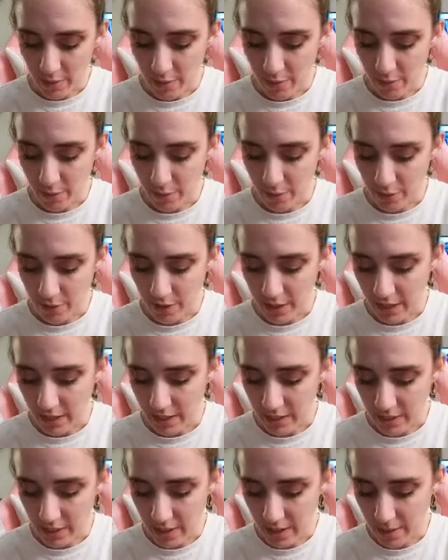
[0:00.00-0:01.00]
for the
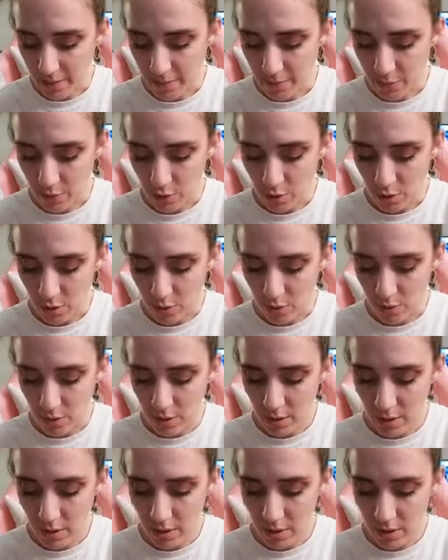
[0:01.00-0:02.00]
second time. 2.
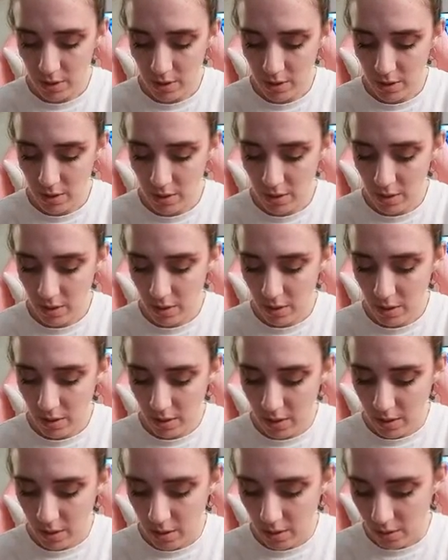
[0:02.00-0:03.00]

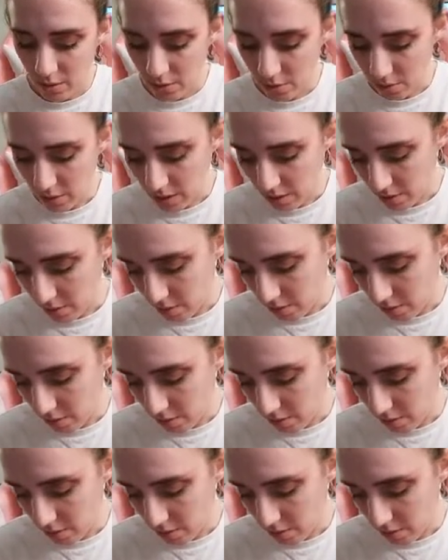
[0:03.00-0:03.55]
Hold on.